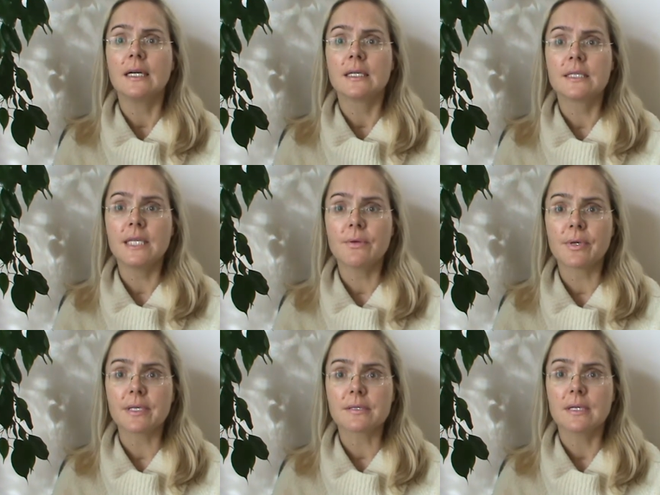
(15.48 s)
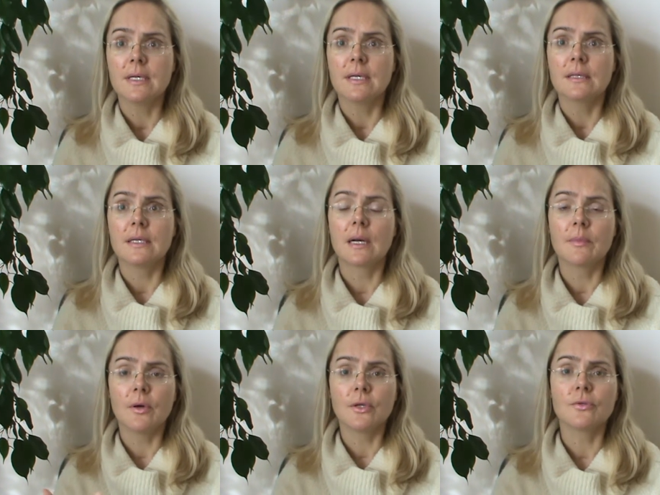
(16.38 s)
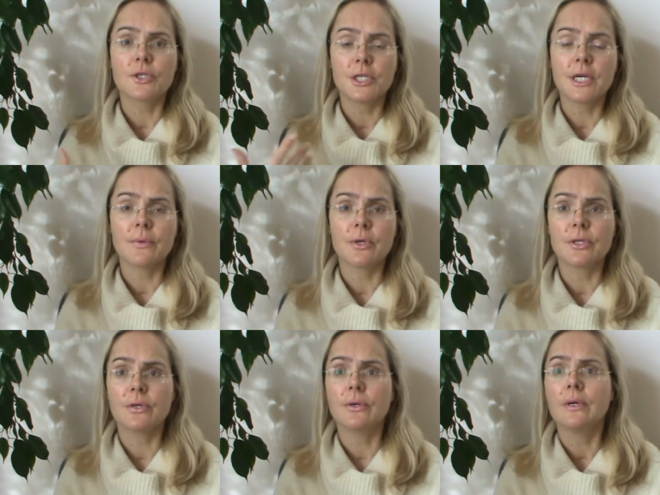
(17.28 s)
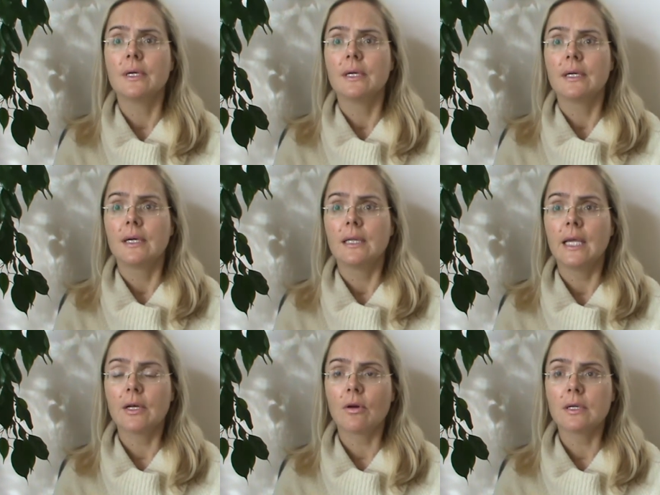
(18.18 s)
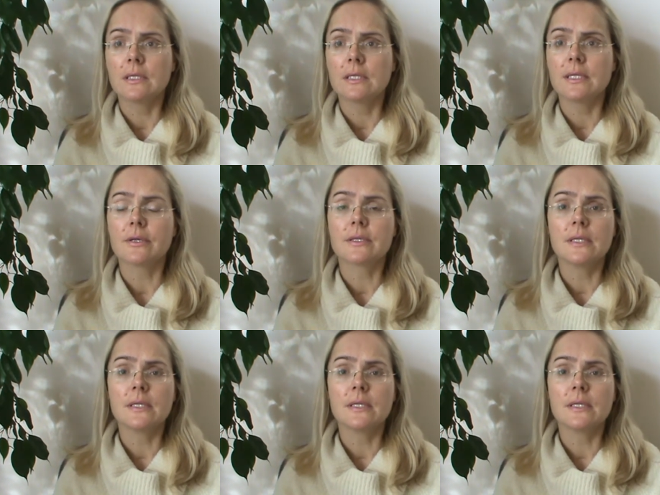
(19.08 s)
series that I'm going to share with you later on in the series.